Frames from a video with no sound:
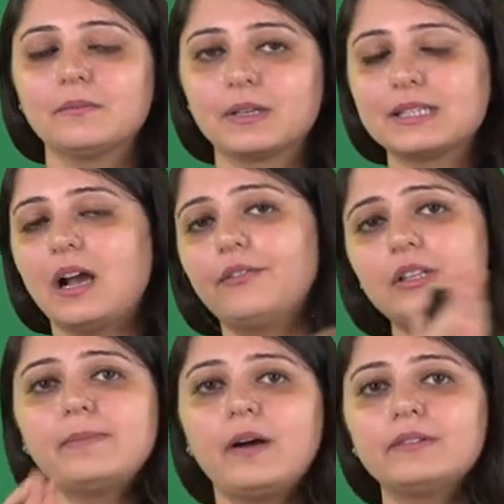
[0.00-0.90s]
Because after
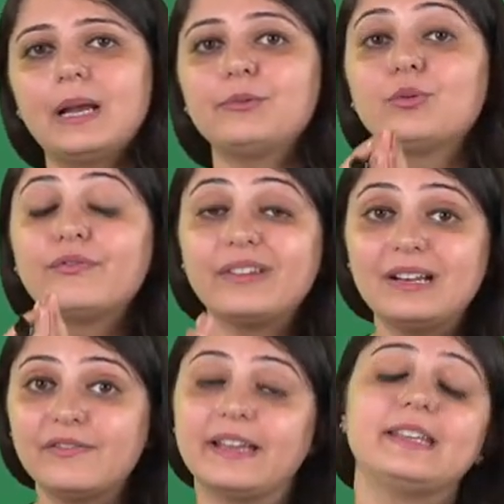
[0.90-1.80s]
the power nap, you'll
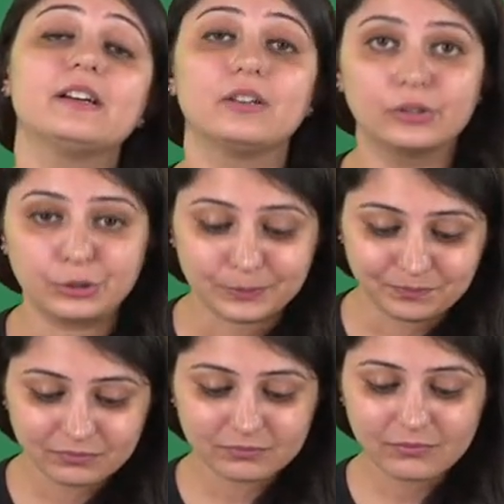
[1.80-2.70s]
feel very alert.
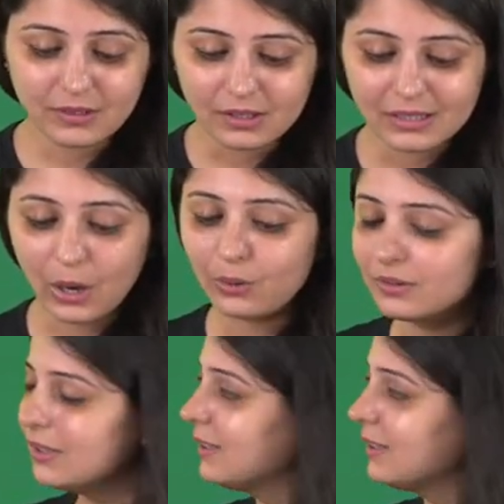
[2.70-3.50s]
Now,